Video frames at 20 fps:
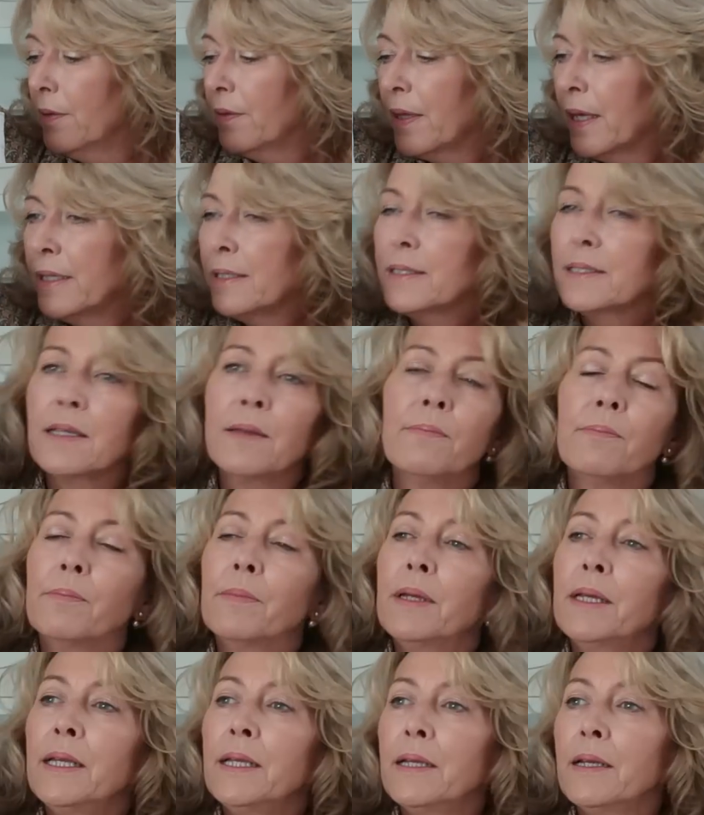they
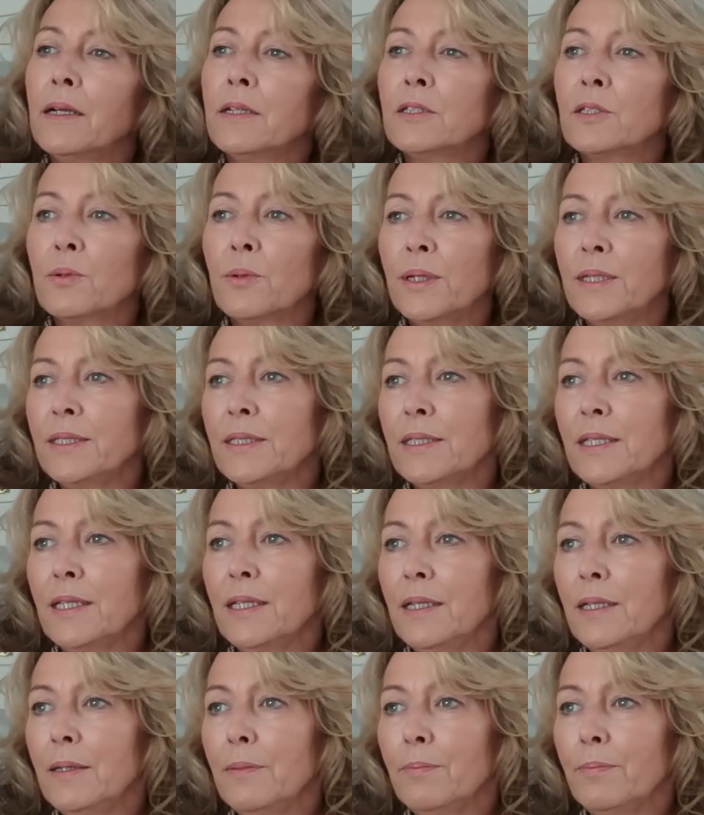sent me a
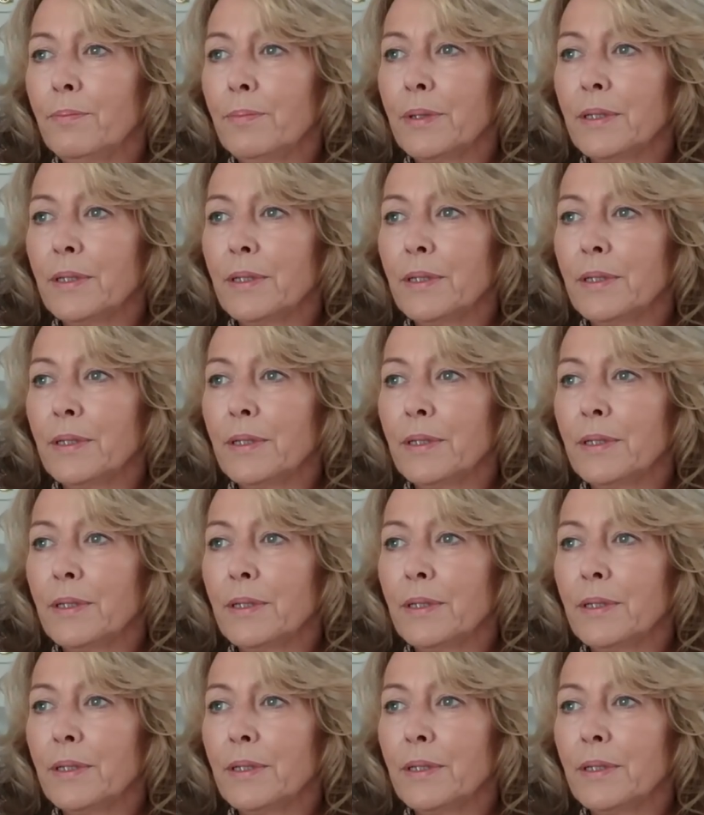20%